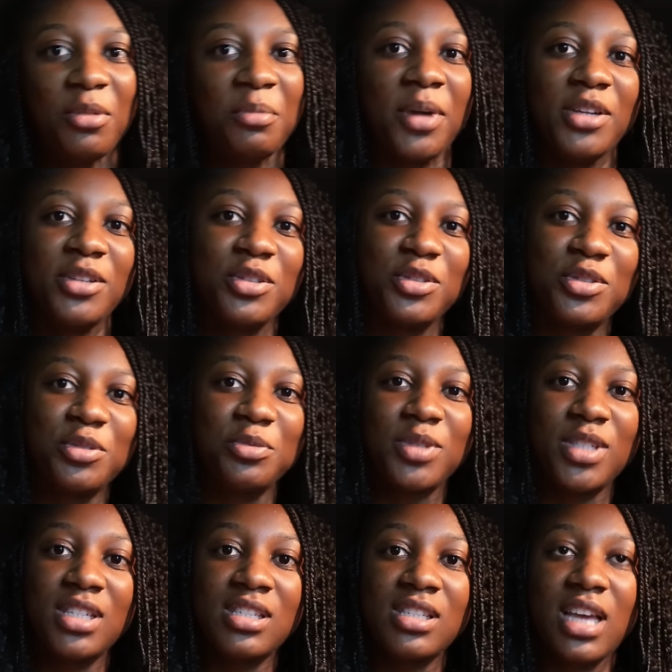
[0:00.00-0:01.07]
on my youtube
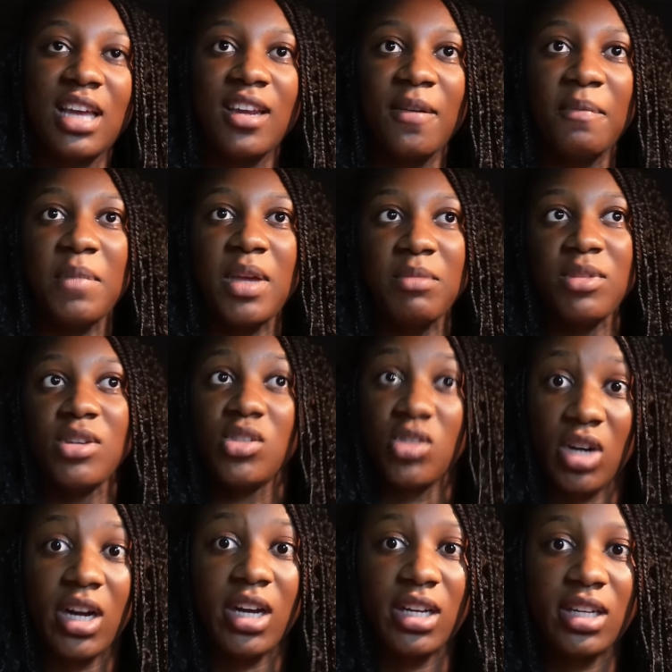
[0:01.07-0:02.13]
since eden made me
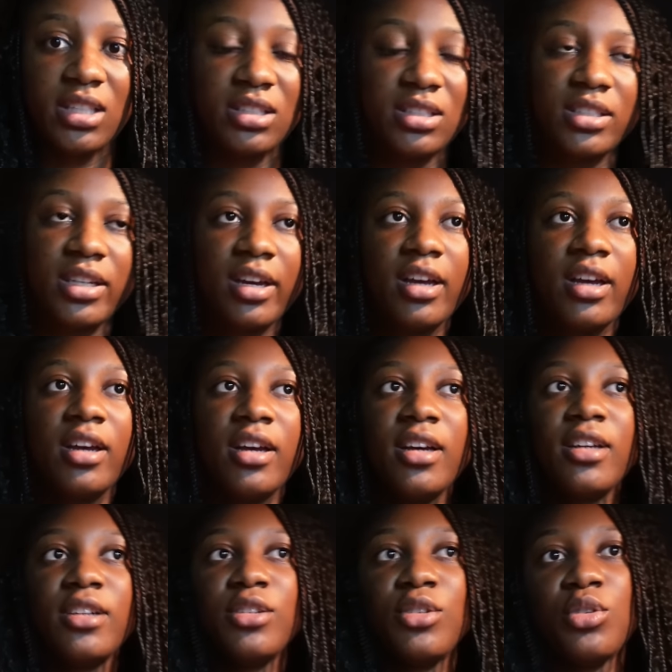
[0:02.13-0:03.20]
try it
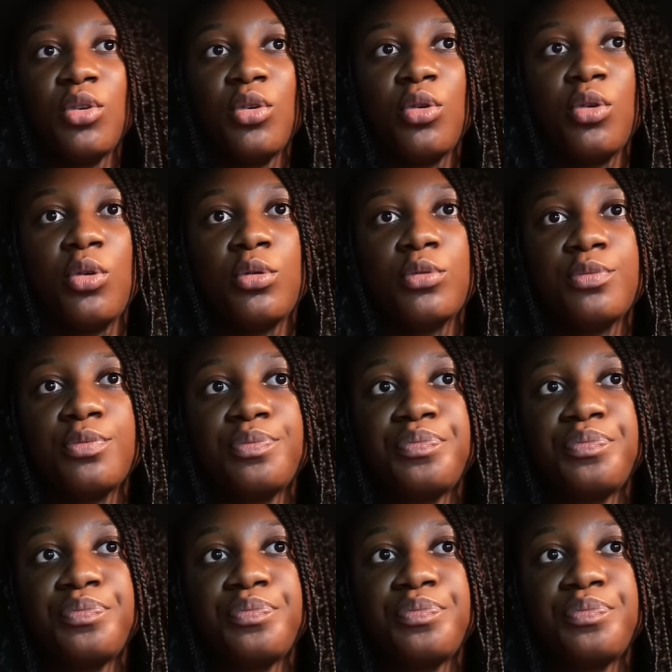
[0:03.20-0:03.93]
so